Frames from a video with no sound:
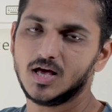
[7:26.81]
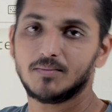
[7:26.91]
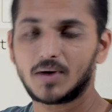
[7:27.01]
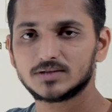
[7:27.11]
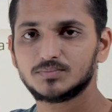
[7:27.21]

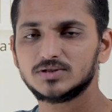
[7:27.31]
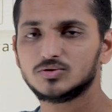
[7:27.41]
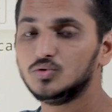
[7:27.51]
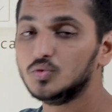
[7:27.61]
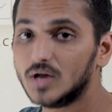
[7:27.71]
Pass means
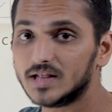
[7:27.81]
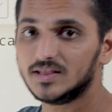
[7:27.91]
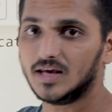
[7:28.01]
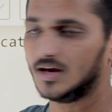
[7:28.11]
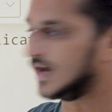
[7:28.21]
do
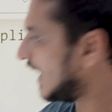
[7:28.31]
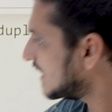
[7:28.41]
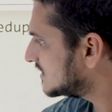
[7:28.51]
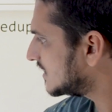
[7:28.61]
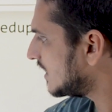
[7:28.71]
nothing.
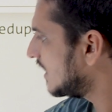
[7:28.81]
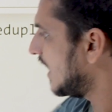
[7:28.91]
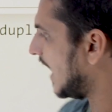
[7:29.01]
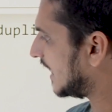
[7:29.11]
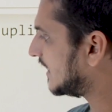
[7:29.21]
Else
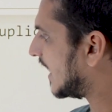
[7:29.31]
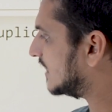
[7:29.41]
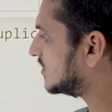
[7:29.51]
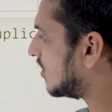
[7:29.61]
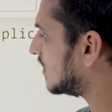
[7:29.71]

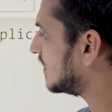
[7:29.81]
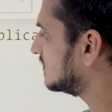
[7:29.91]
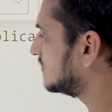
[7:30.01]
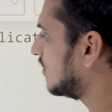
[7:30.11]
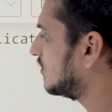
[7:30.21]
attach. Order
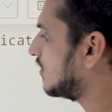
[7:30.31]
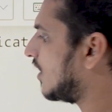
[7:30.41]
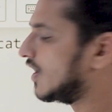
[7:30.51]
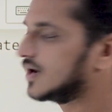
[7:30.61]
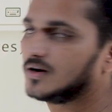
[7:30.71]
is equal to
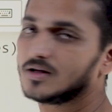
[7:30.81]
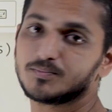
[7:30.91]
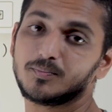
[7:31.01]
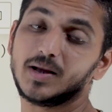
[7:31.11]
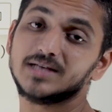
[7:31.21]
order
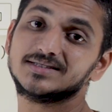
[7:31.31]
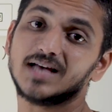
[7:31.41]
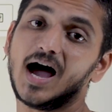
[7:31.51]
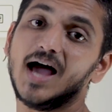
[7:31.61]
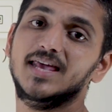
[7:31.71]
plus
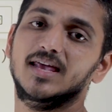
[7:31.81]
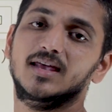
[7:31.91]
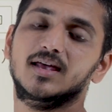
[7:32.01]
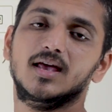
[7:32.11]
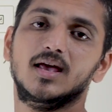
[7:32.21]
I,
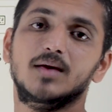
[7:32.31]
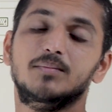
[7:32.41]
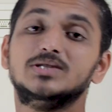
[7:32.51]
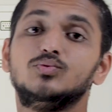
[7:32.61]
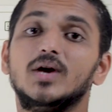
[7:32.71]

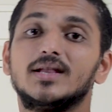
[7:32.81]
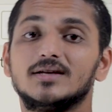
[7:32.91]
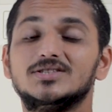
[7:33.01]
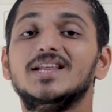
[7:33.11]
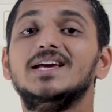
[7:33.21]
means we
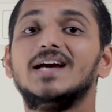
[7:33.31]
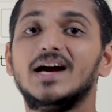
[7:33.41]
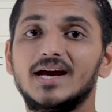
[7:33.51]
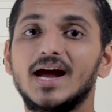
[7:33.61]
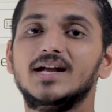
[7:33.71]
are string
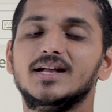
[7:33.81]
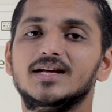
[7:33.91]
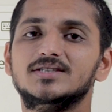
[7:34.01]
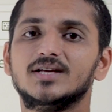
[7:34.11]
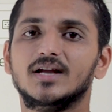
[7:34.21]

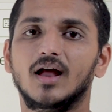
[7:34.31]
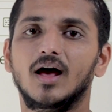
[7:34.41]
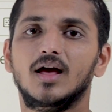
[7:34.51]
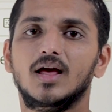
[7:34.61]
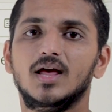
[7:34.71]
concatenation.
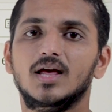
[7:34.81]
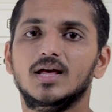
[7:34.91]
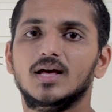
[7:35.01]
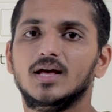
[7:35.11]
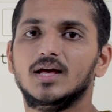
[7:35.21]

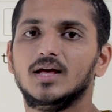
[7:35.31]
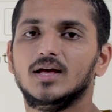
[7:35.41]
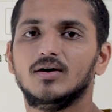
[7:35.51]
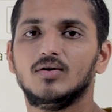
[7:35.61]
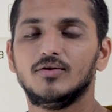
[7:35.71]

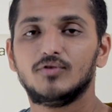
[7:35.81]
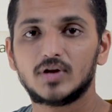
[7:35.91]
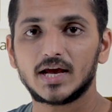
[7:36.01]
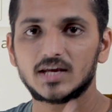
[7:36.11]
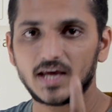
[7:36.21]
If you
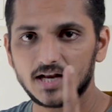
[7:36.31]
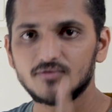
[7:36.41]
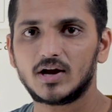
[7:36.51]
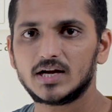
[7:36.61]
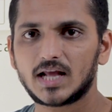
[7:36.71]
take n
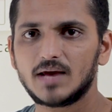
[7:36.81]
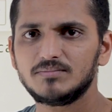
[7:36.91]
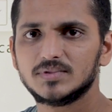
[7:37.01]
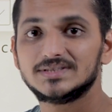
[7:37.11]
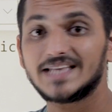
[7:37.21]
one
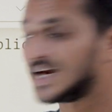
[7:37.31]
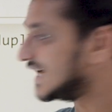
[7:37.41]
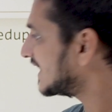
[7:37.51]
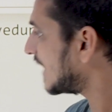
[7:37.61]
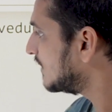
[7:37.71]
time,
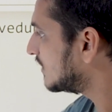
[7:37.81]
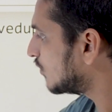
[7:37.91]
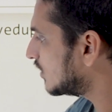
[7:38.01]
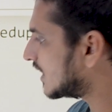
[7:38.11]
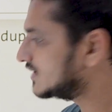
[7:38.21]
second time it
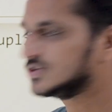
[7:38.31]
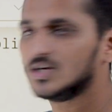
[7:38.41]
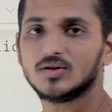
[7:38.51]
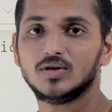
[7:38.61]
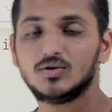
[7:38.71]
won't
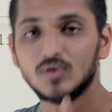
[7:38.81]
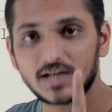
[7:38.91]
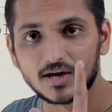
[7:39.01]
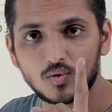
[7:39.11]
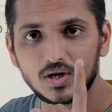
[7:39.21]
consider. It will
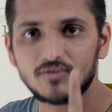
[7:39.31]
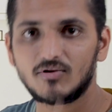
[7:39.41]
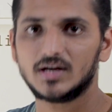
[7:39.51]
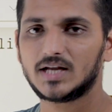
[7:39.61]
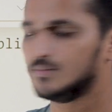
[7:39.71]
take only
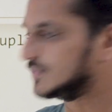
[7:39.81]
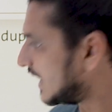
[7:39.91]
one time.